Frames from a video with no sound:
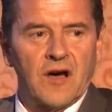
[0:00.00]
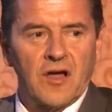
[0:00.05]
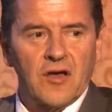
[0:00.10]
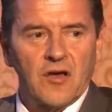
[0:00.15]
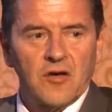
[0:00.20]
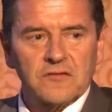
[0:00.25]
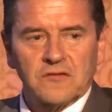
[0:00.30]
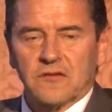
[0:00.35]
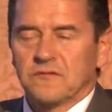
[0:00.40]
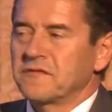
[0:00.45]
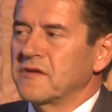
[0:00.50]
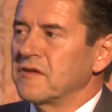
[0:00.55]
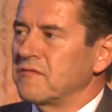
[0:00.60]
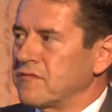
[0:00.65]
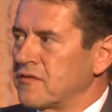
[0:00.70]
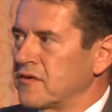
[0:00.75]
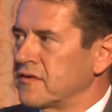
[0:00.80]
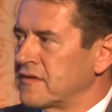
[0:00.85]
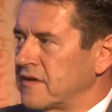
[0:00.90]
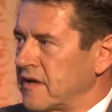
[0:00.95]
a lot of
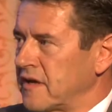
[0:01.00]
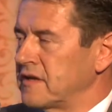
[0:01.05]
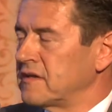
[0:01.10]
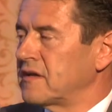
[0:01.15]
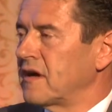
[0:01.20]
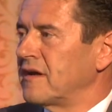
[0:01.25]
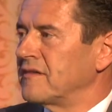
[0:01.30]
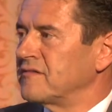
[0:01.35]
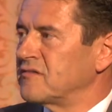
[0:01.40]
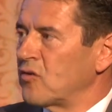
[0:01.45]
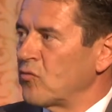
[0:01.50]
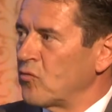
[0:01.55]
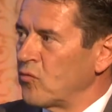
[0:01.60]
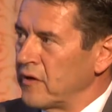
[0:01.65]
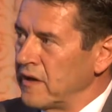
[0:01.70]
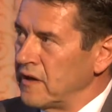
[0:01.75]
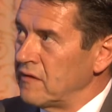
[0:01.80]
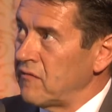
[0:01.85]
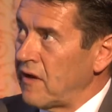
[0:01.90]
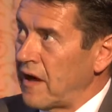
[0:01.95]
different data, and the
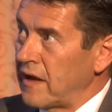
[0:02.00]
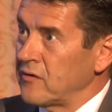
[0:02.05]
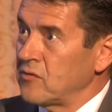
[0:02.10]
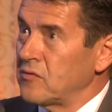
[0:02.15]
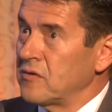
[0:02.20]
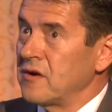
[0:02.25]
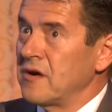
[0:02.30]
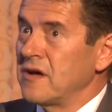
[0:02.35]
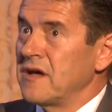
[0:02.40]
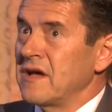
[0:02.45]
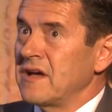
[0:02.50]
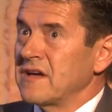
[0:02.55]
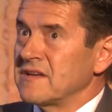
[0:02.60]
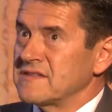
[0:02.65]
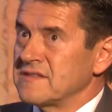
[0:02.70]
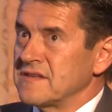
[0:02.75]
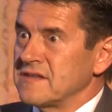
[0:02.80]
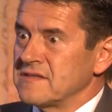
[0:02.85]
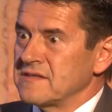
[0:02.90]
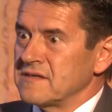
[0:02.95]
real value
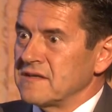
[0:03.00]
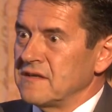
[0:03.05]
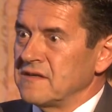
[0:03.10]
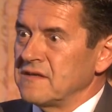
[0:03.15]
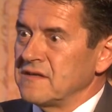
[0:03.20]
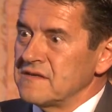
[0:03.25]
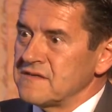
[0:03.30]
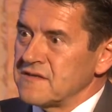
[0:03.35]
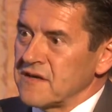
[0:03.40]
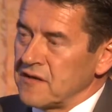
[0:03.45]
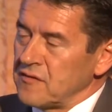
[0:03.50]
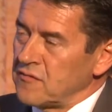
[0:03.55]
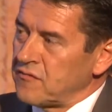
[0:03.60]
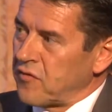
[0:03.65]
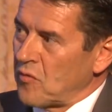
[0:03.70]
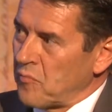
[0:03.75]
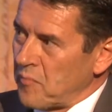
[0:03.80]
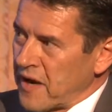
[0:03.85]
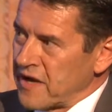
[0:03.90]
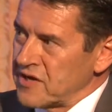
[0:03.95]
sits in this
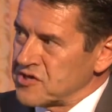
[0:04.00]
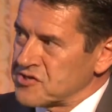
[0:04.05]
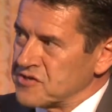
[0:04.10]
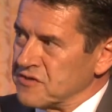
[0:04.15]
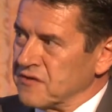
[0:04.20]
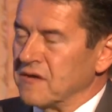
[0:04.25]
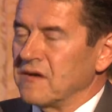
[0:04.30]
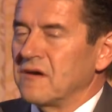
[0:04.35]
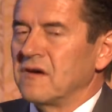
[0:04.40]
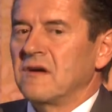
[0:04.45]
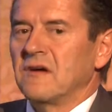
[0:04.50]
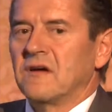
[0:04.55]
information.